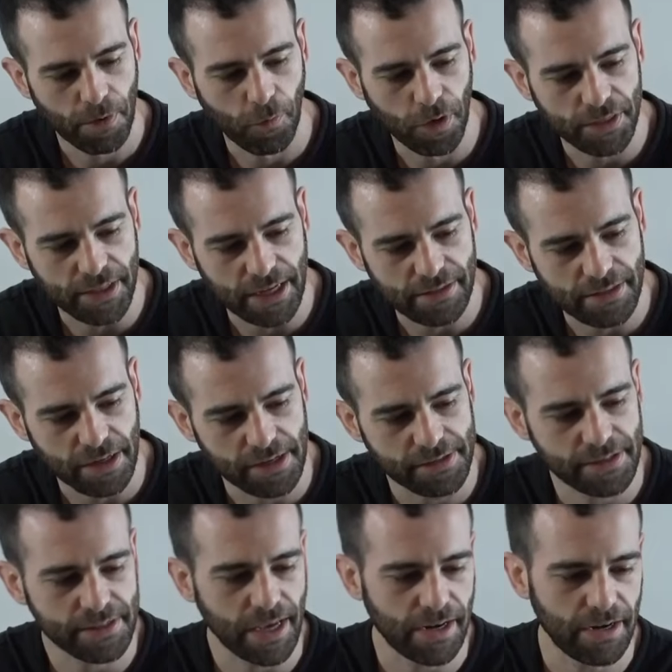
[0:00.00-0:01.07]
But what that does
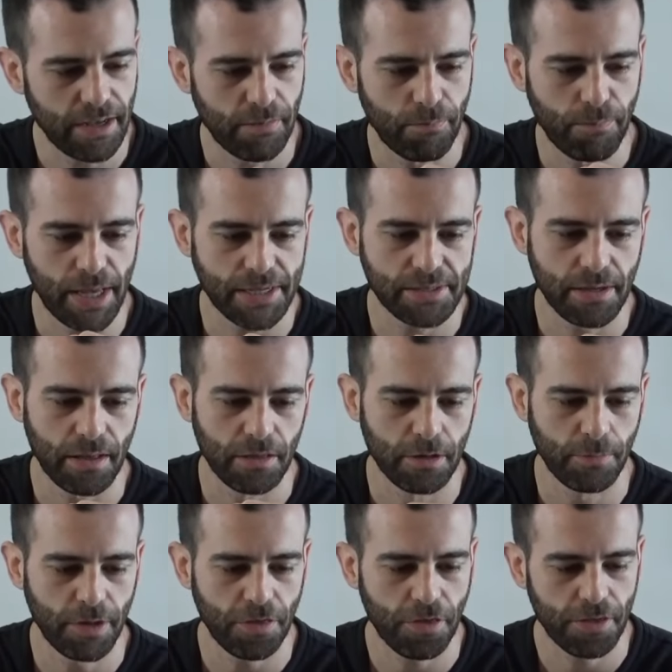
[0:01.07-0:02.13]
is that it makes it a
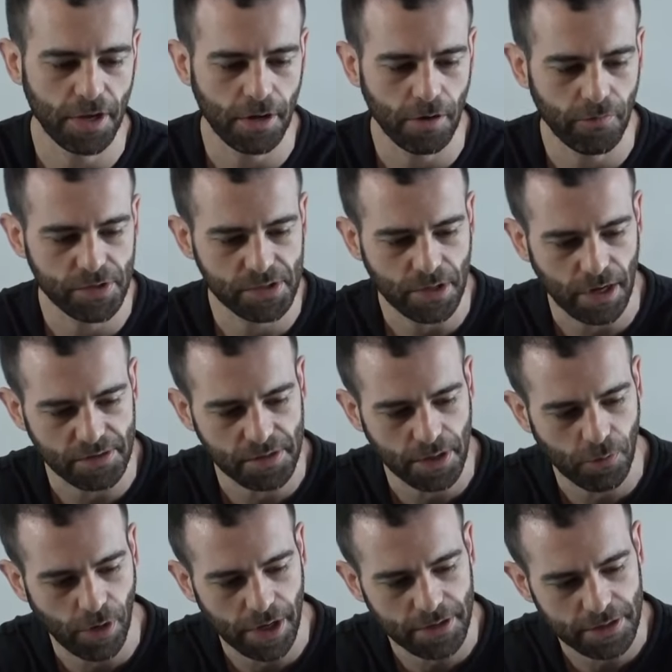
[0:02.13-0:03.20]
little bit thicker viscosity
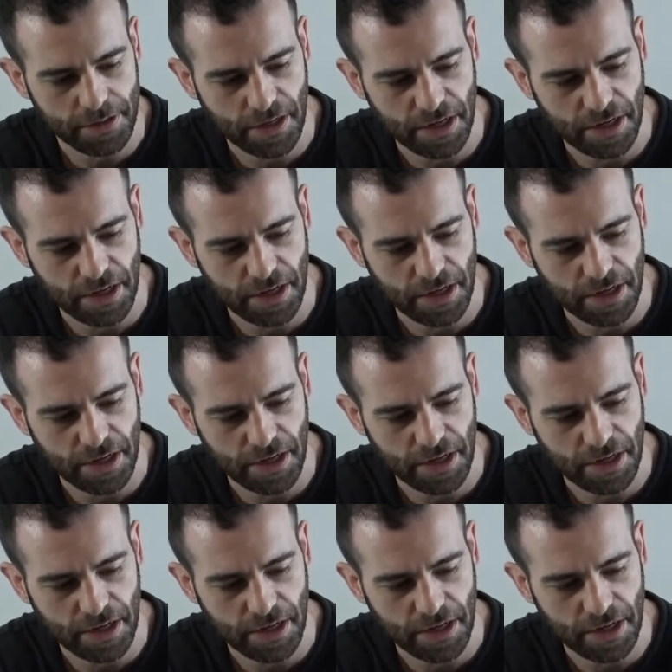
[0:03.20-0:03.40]
wise.